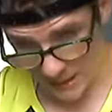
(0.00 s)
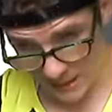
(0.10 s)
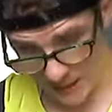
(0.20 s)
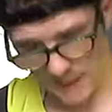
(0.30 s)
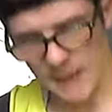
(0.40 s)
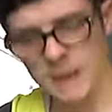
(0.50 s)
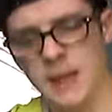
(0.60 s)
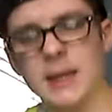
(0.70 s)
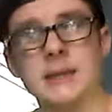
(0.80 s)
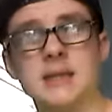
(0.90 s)
I, I
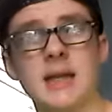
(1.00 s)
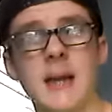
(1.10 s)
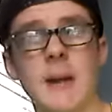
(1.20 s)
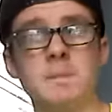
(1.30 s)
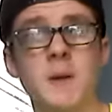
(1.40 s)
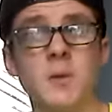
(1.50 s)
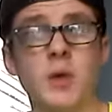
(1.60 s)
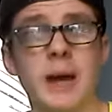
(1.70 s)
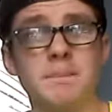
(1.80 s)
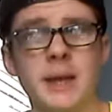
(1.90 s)
like I said I mo-
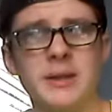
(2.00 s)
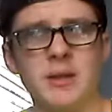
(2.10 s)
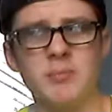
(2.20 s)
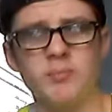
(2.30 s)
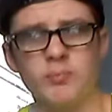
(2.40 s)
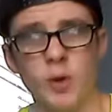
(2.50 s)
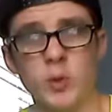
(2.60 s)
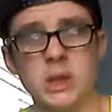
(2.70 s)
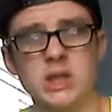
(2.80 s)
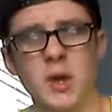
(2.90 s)
I mainly
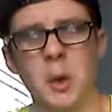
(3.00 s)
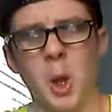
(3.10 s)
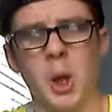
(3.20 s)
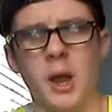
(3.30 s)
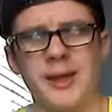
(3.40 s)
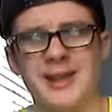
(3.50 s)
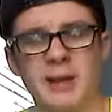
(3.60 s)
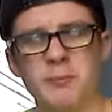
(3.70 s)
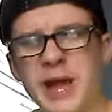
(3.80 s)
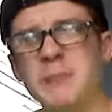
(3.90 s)
focus on the
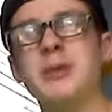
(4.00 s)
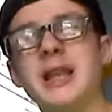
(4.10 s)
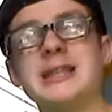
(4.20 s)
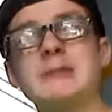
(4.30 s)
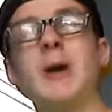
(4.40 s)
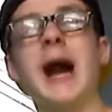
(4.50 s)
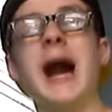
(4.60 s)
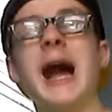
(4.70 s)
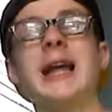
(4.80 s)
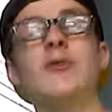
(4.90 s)
main spot.
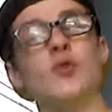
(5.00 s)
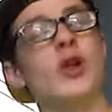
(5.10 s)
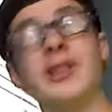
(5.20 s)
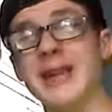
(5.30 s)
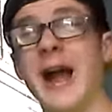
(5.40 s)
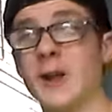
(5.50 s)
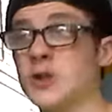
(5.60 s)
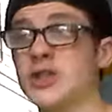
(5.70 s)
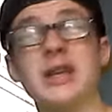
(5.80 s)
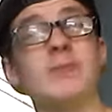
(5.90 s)
I really
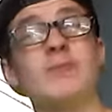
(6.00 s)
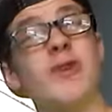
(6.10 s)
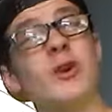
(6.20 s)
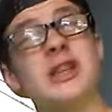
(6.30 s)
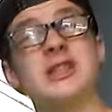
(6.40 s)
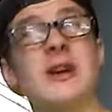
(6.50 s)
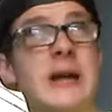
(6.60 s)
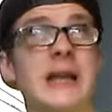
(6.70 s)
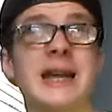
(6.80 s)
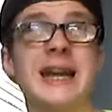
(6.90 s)
actually focus
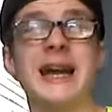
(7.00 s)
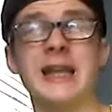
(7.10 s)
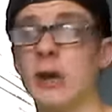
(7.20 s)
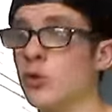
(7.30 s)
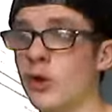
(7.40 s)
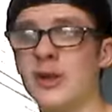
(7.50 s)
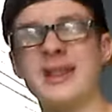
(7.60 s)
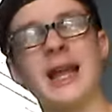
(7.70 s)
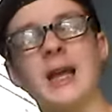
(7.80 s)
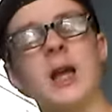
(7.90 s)
on and I really
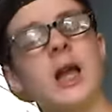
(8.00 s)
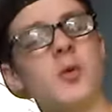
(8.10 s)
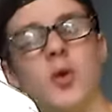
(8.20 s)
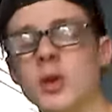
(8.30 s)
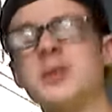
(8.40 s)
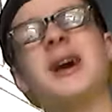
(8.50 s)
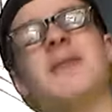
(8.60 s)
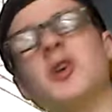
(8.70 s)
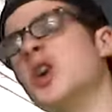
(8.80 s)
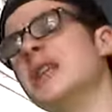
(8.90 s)
think in order to have
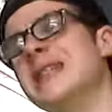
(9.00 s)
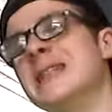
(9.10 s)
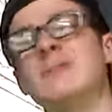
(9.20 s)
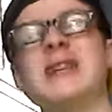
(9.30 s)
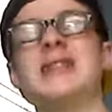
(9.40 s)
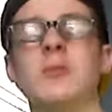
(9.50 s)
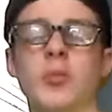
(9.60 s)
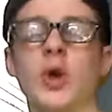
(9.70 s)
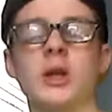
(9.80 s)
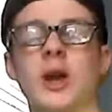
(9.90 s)
a good team, it's a
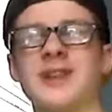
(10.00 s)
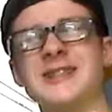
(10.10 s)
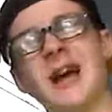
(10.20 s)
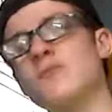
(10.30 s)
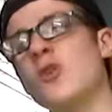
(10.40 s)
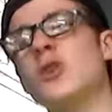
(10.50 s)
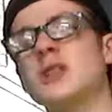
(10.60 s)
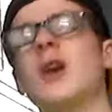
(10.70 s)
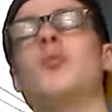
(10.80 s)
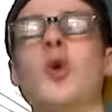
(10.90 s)
point guards. I focus
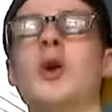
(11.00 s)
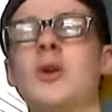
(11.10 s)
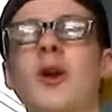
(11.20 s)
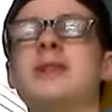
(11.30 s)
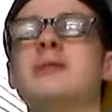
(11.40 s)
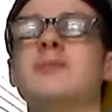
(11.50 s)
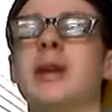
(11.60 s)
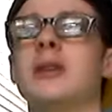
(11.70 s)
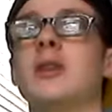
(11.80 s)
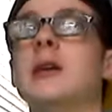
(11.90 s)
on point guards
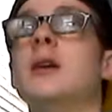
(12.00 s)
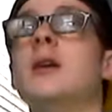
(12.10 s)
mainly